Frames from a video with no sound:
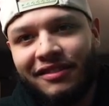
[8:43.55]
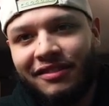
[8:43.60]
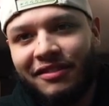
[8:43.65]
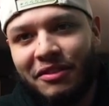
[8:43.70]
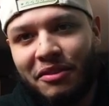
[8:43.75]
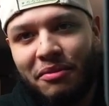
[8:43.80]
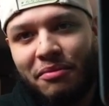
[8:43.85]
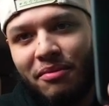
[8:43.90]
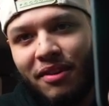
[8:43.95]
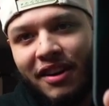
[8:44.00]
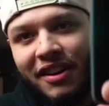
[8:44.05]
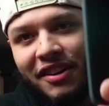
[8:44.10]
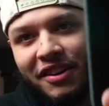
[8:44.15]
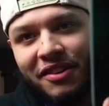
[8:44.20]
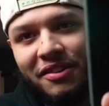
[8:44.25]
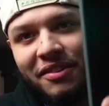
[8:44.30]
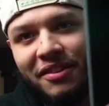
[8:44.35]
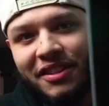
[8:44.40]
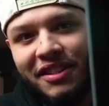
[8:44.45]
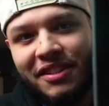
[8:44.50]
want to
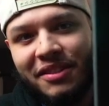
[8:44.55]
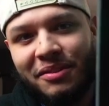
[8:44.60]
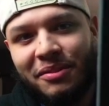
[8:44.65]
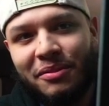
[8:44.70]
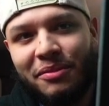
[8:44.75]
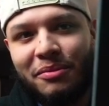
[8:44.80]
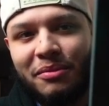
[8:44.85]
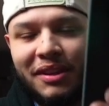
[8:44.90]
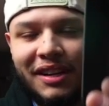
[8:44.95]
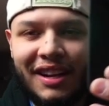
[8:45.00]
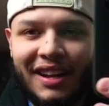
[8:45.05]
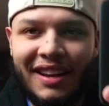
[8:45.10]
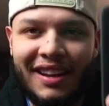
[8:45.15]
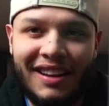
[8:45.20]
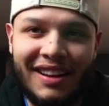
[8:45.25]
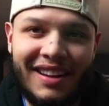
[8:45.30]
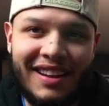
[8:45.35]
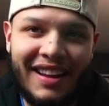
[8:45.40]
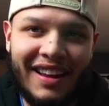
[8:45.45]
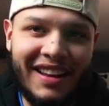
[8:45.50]
go into
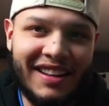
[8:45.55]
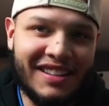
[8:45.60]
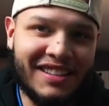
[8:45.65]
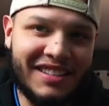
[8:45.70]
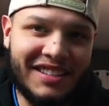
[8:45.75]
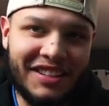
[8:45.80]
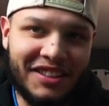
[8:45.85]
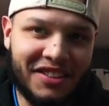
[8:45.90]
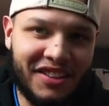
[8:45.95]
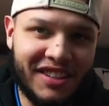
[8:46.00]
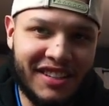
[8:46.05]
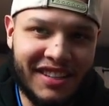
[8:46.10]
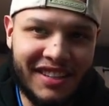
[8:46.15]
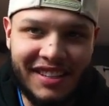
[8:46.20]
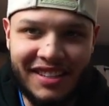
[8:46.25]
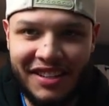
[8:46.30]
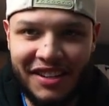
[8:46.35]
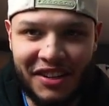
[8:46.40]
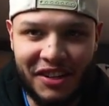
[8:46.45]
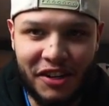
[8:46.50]

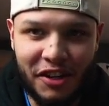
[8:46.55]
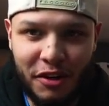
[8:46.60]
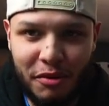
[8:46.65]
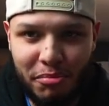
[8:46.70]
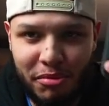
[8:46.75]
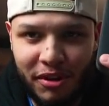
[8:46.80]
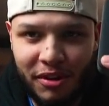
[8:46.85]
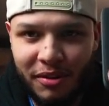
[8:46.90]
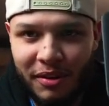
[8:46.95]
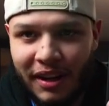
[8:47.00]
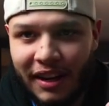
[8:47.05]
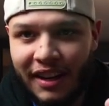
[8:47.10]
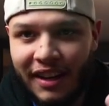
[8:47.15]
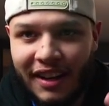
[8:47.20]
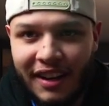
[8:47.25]
Insta360 or GoPro,